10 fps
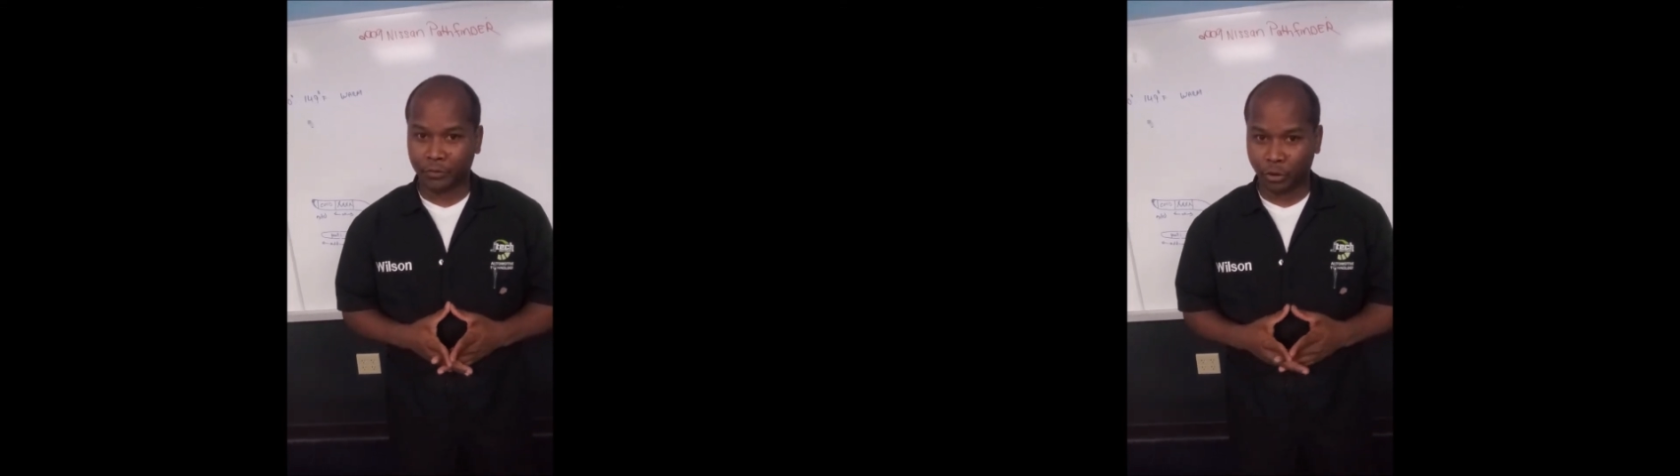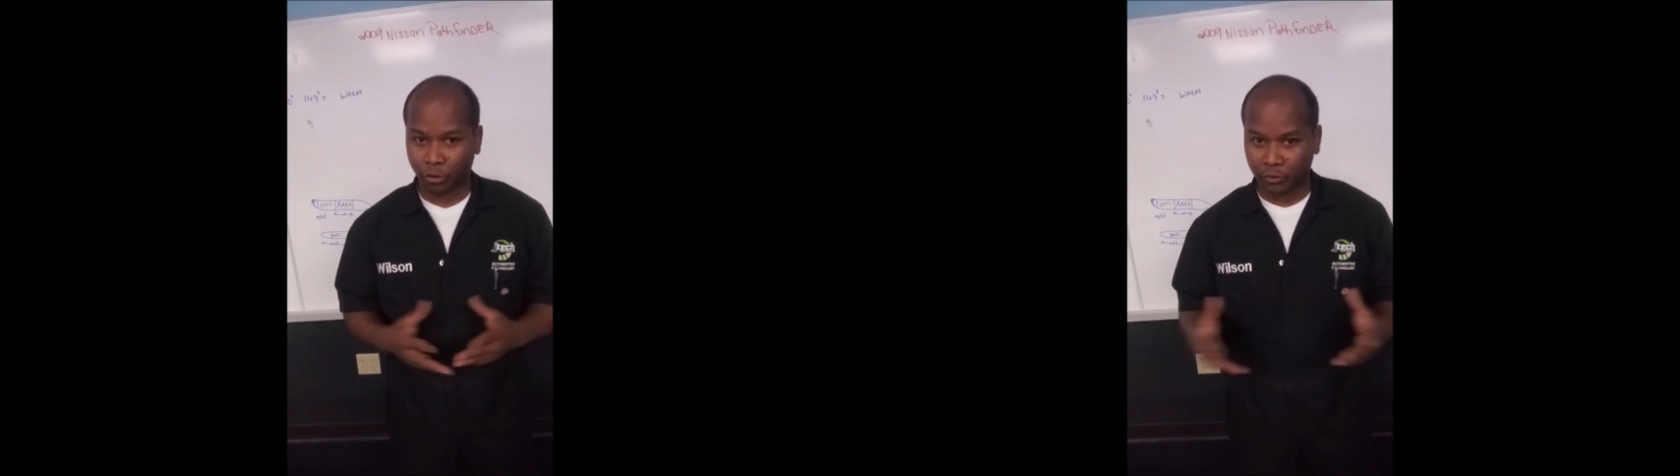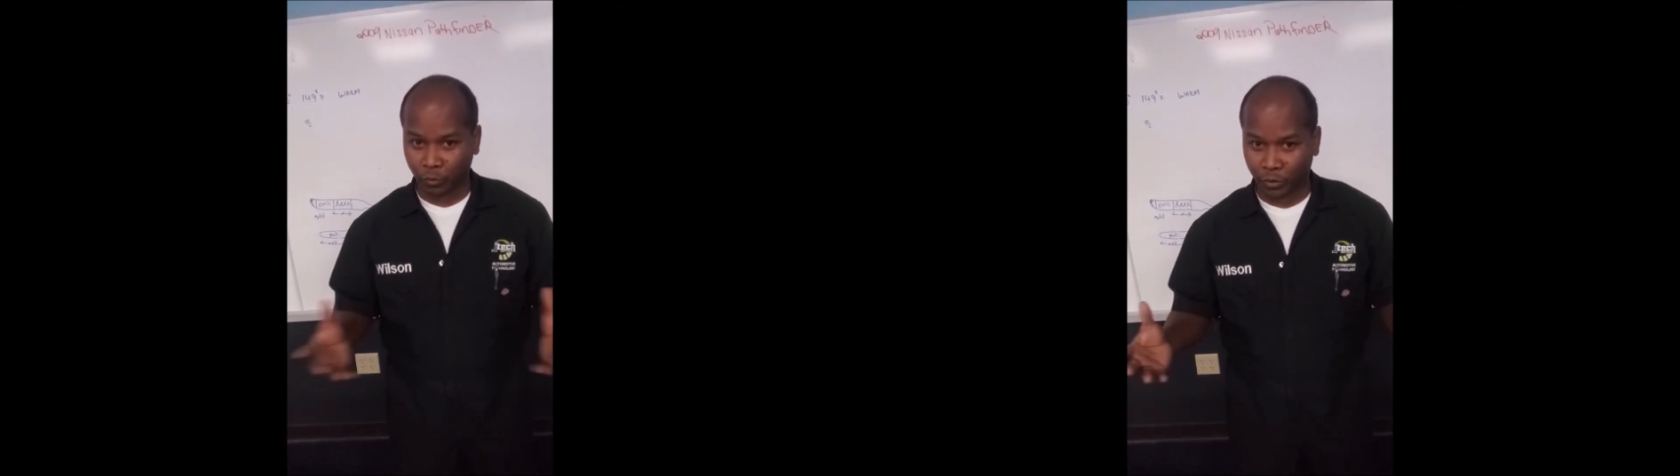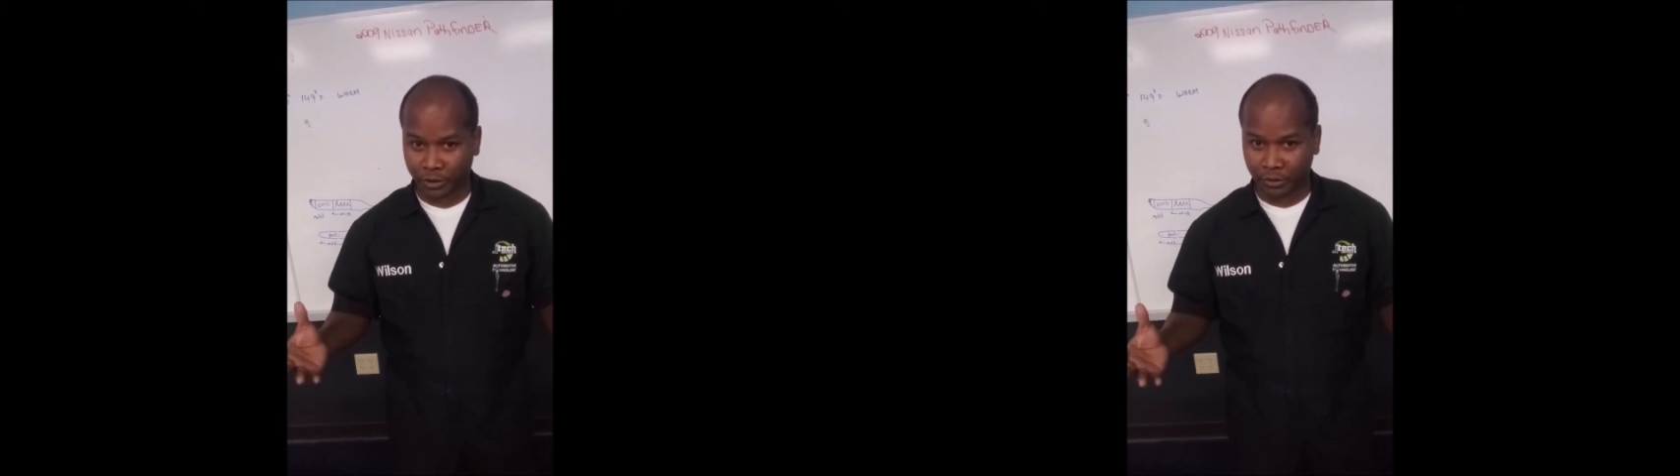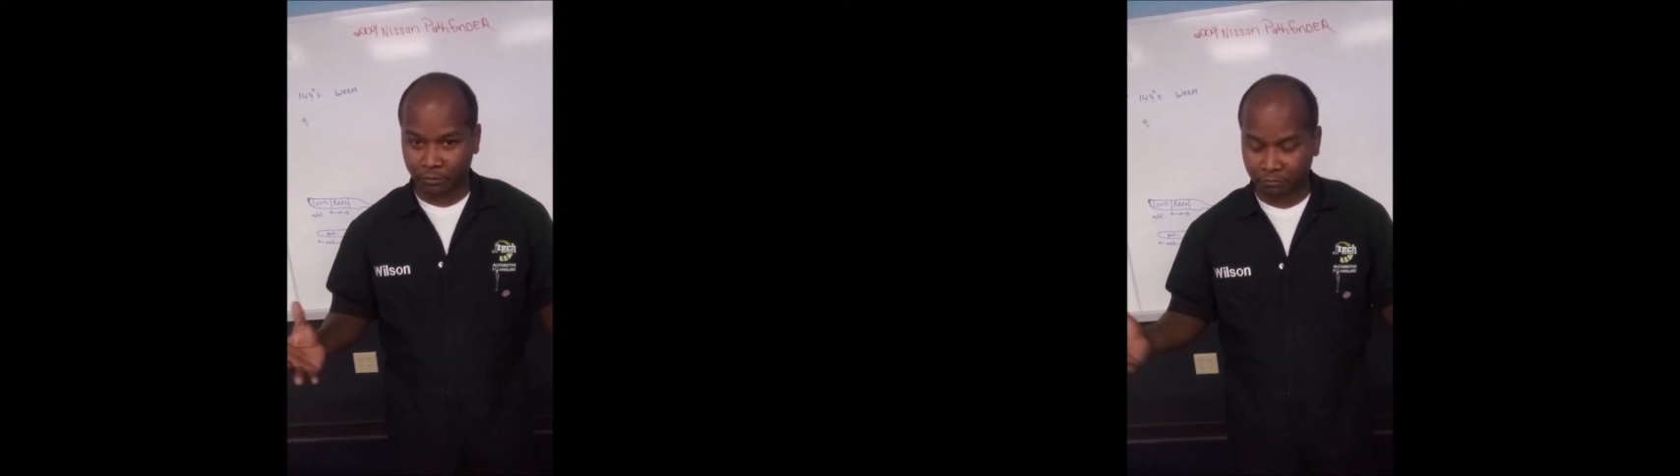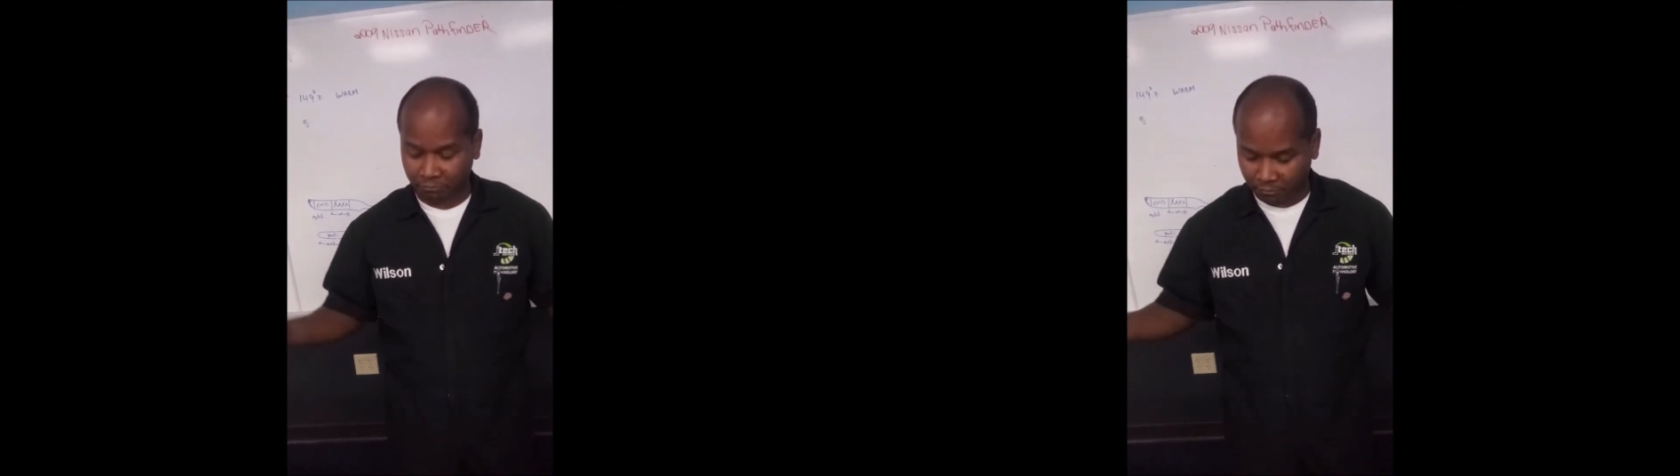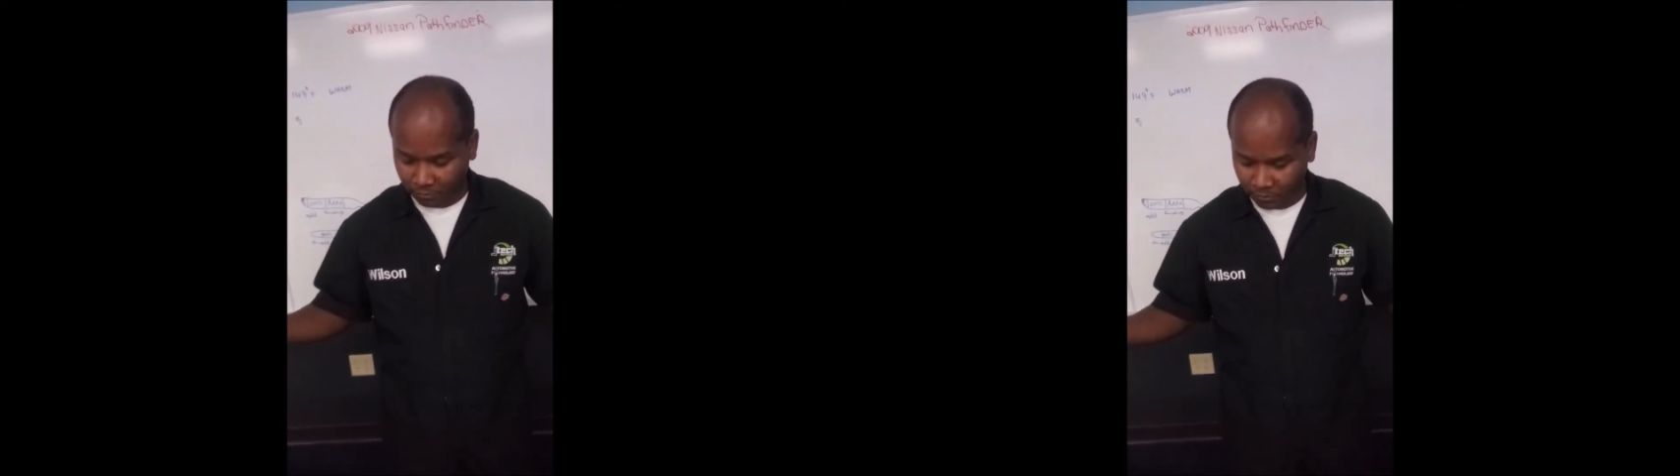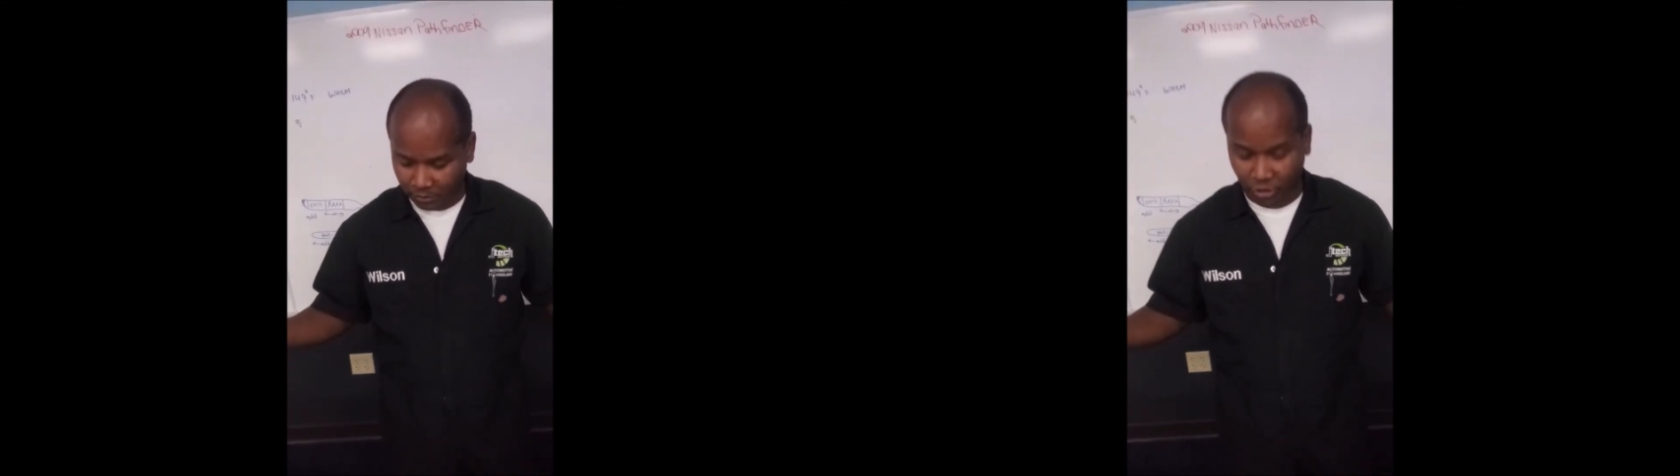Joseph Wilson,
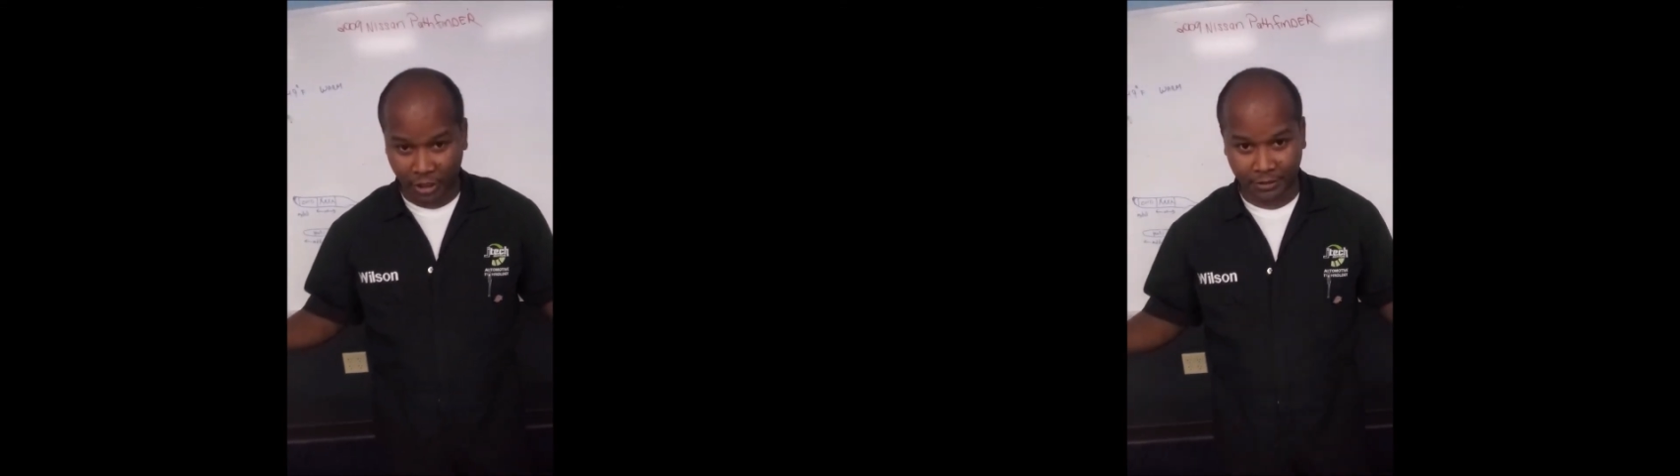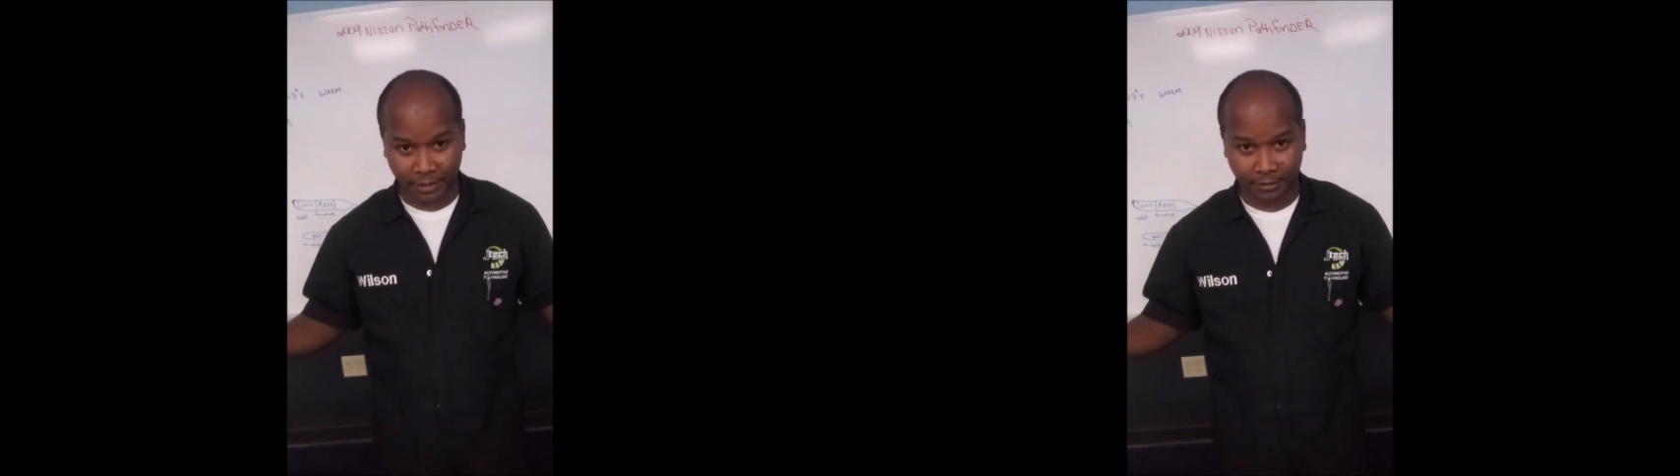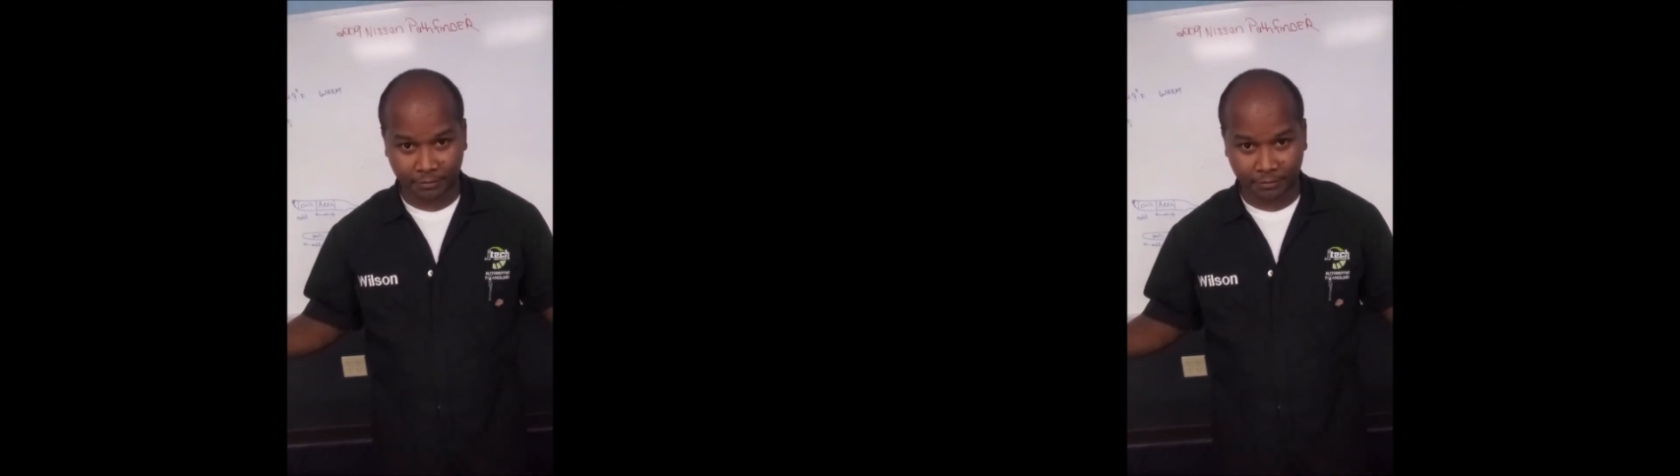Jtech.